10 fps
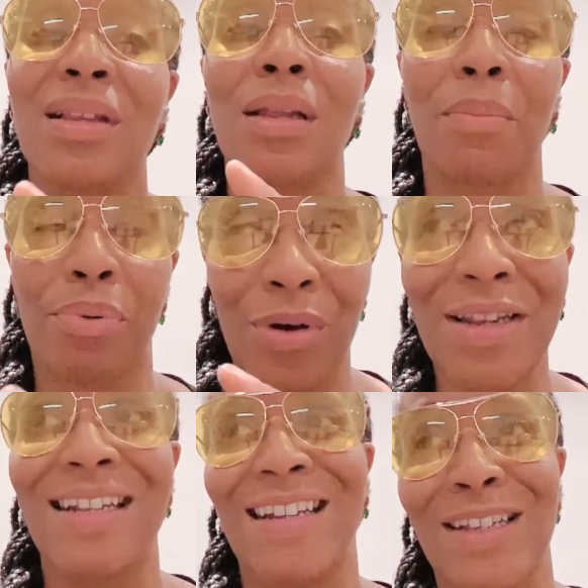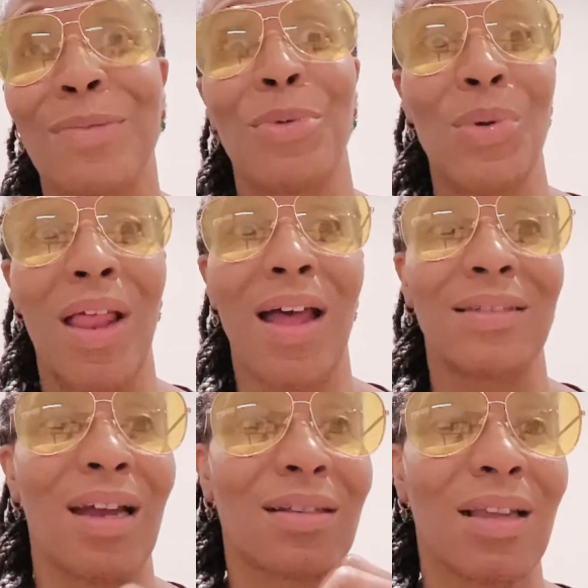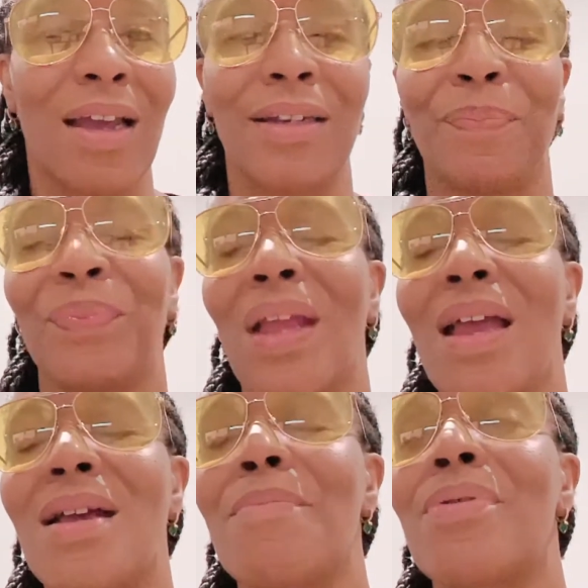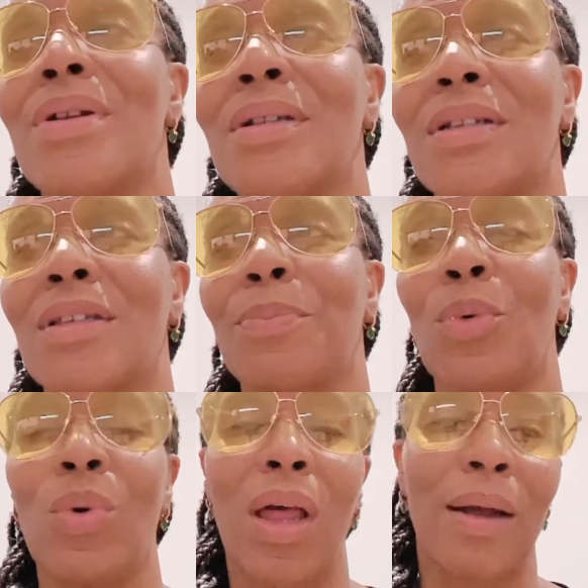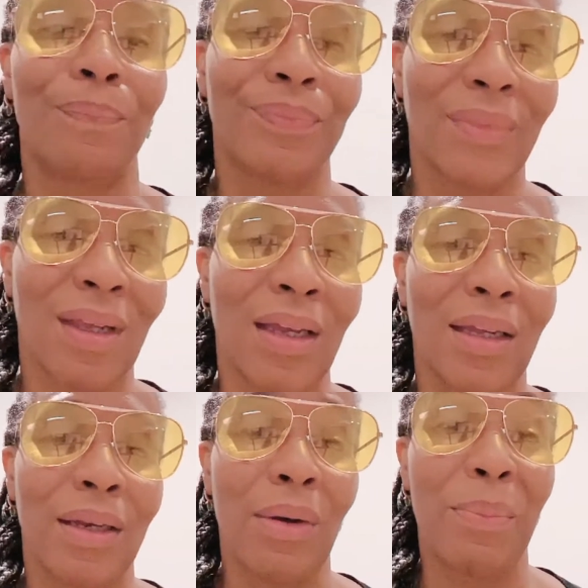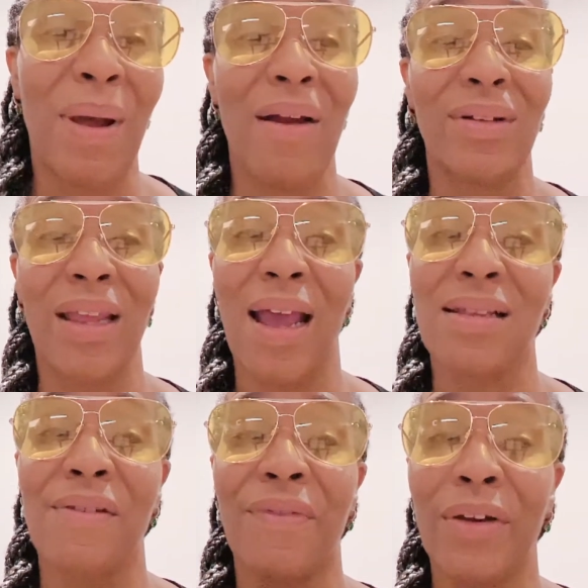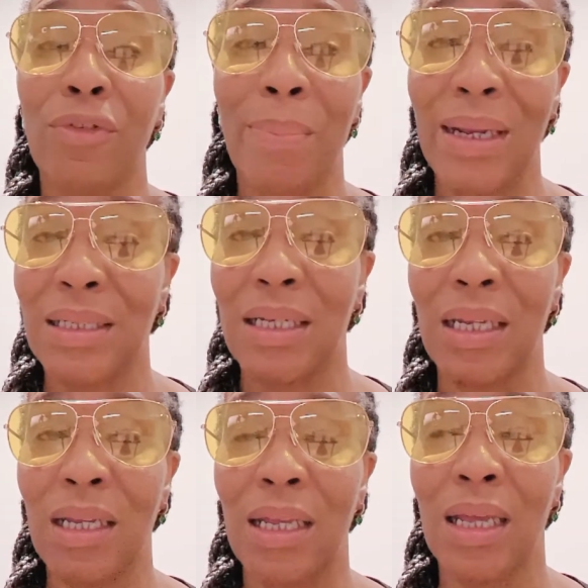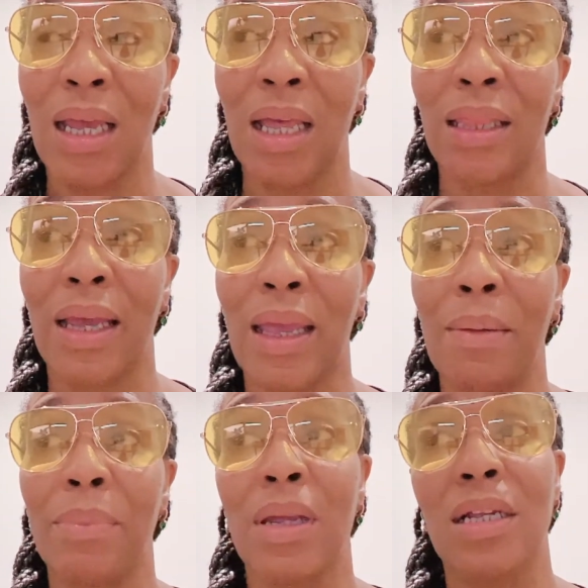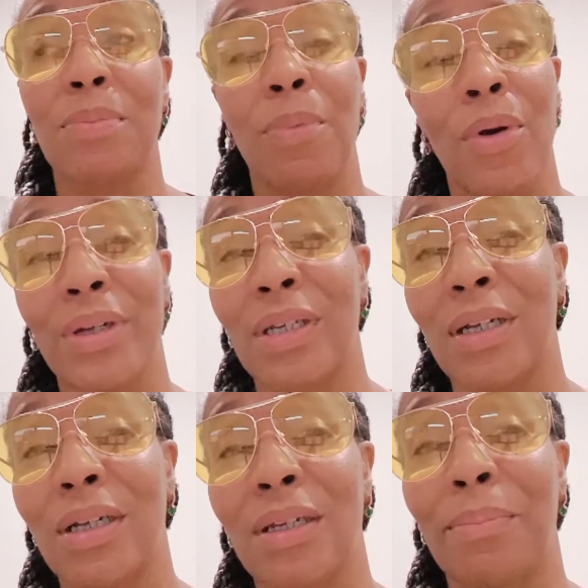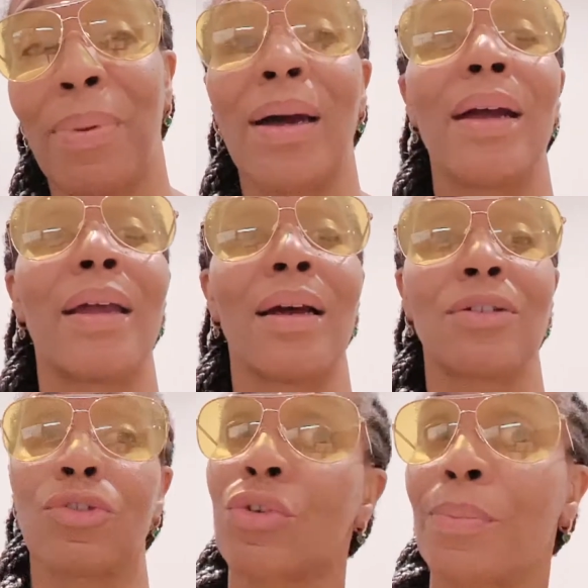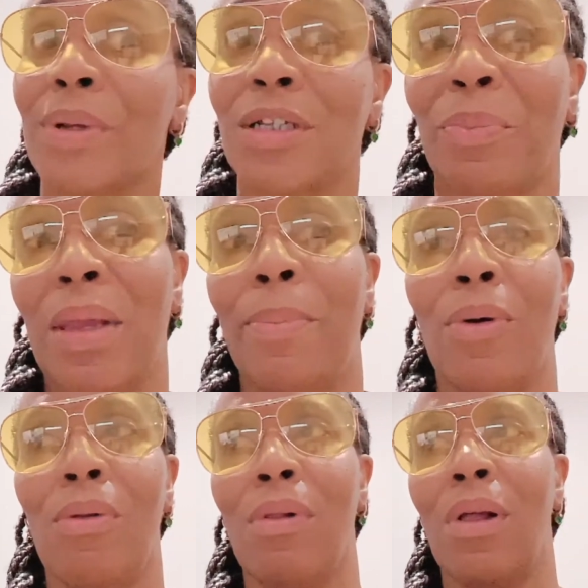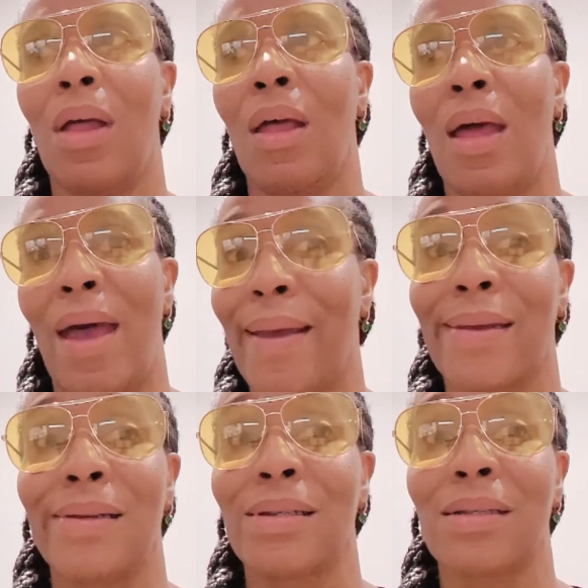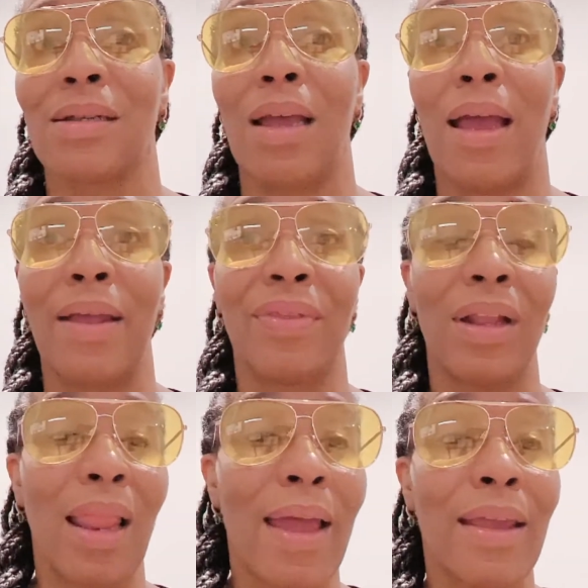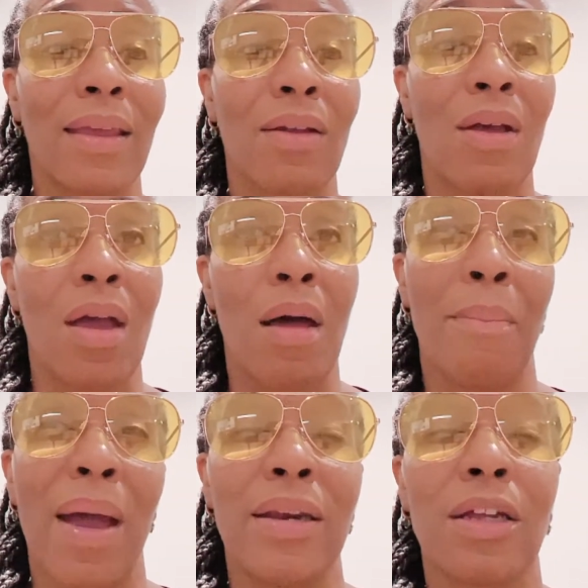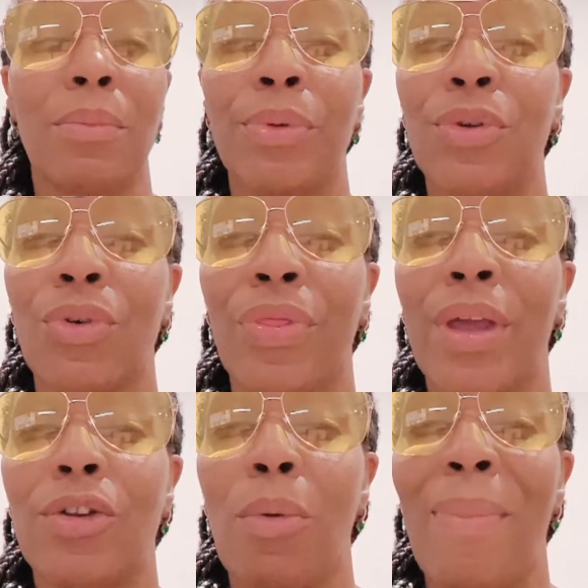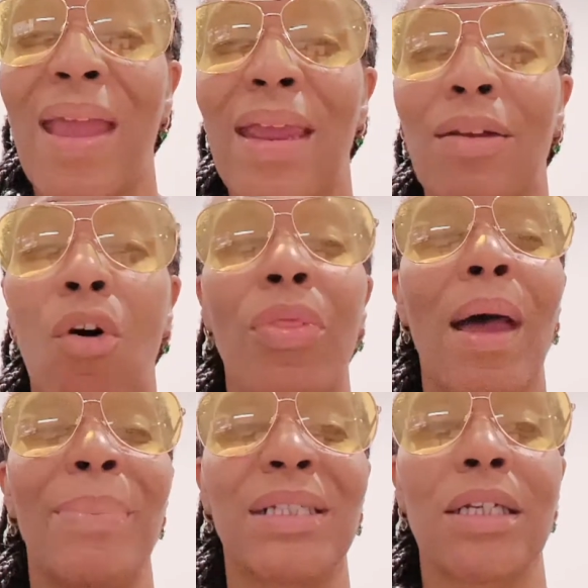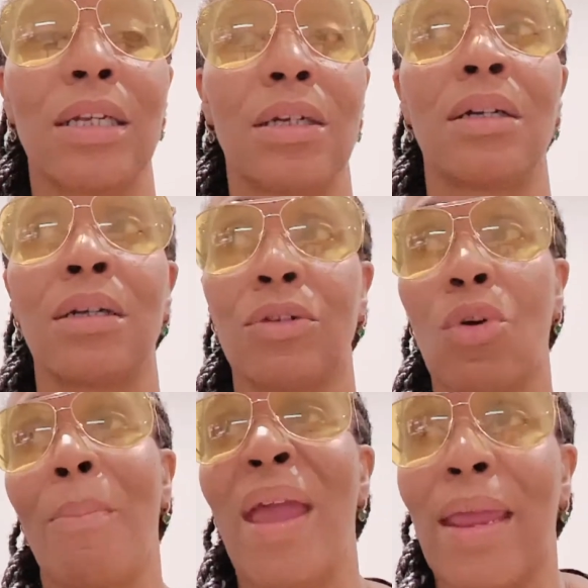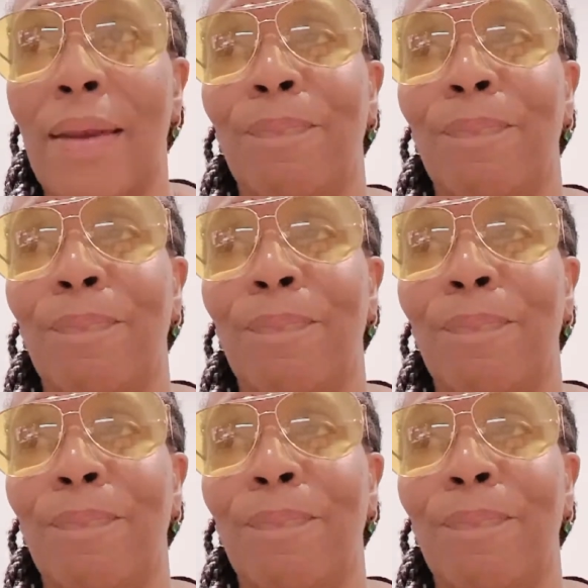Print Spooler, tongue-tied, Print Spooler. Now apparently it has a vulnerability that can be exploited by unscrupulous people, hackers and the like, by any computer on their domain, on that particular domain.